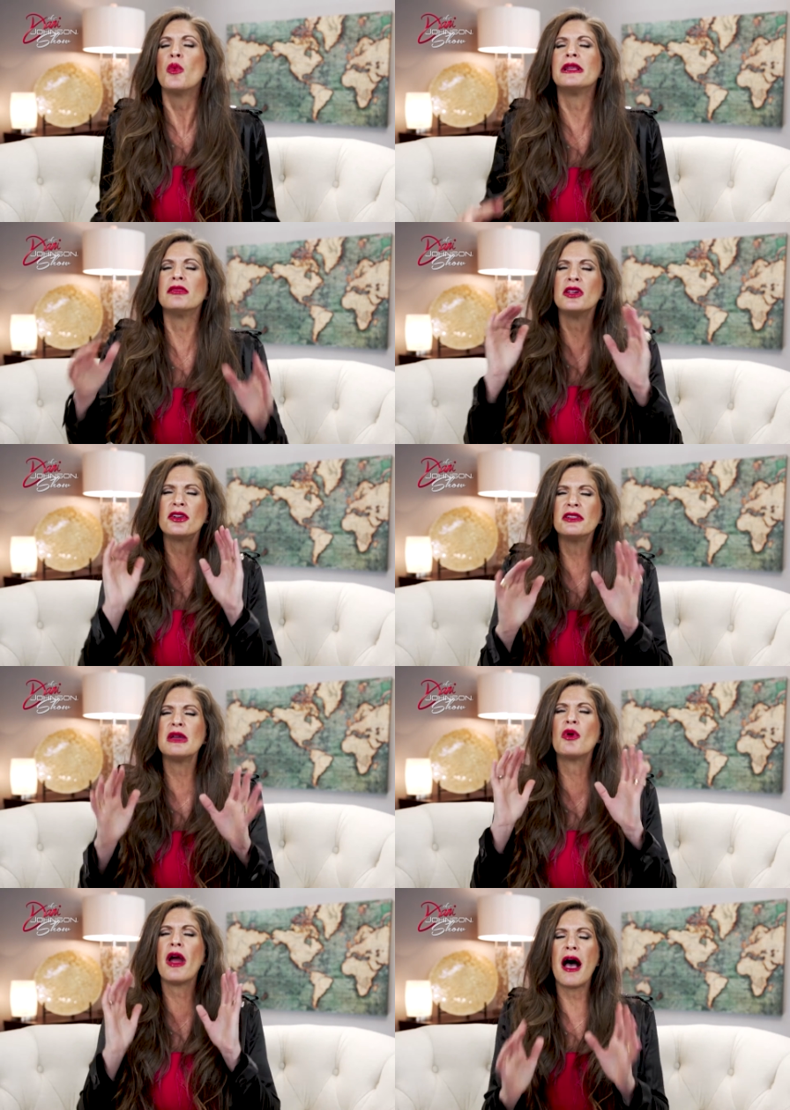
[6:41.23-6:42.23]
We
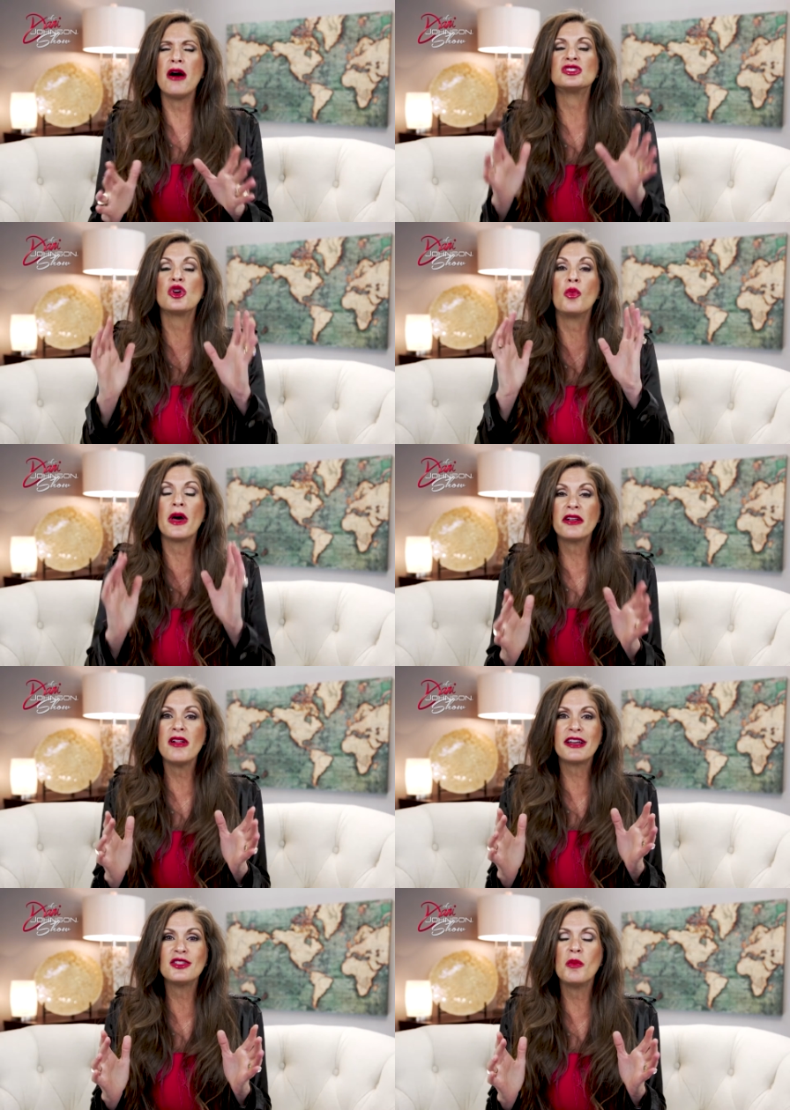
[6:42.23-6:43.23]
literally were out till 1
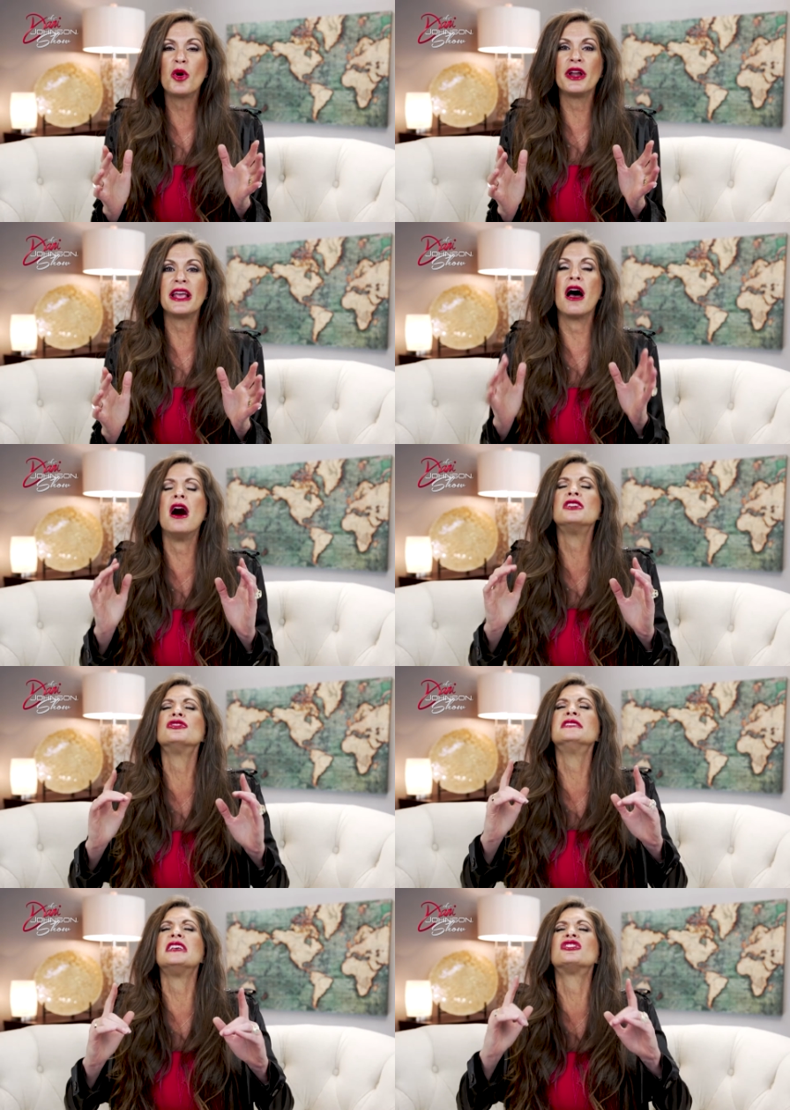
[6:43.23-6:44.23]
o'clock in the morning
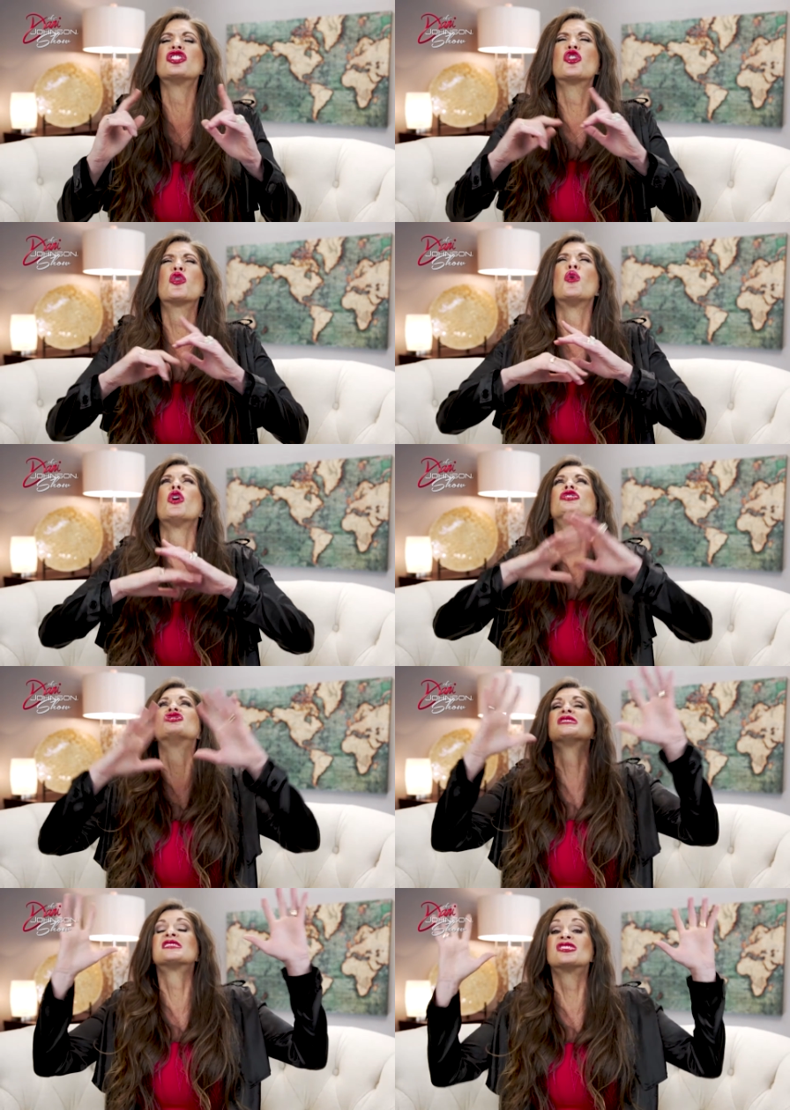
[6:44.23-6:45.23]
underneath the
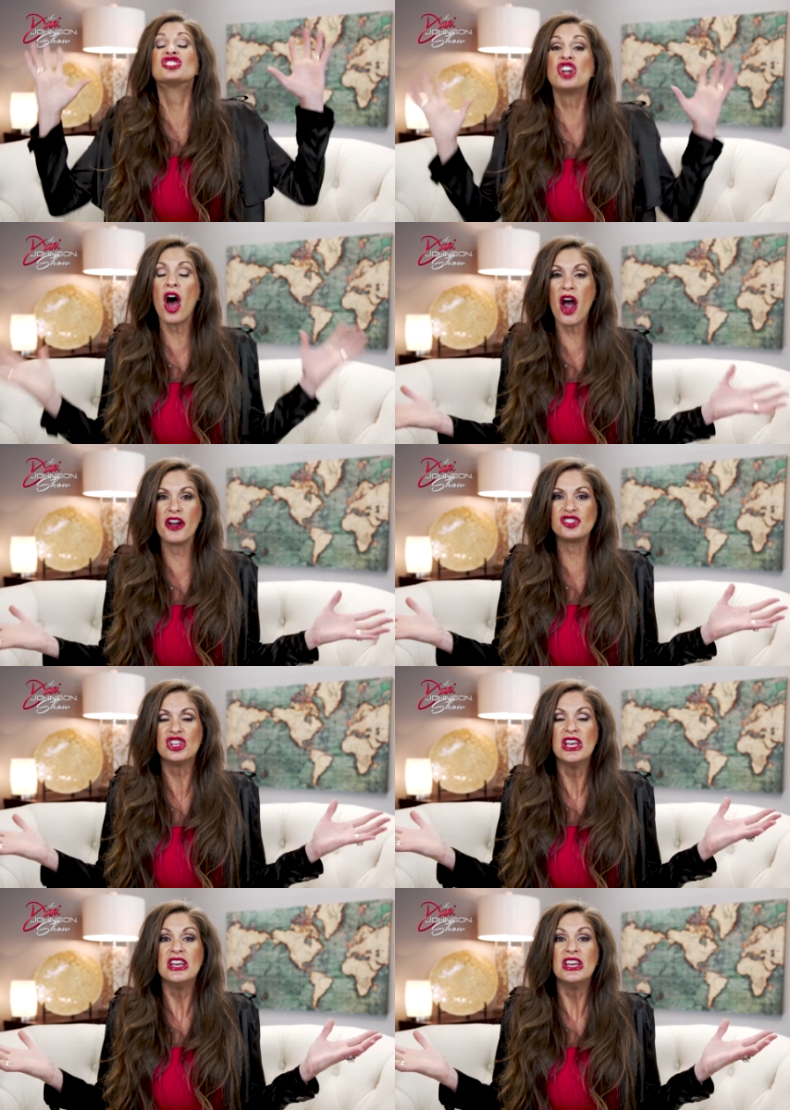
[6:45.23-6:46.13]
gorgeous stars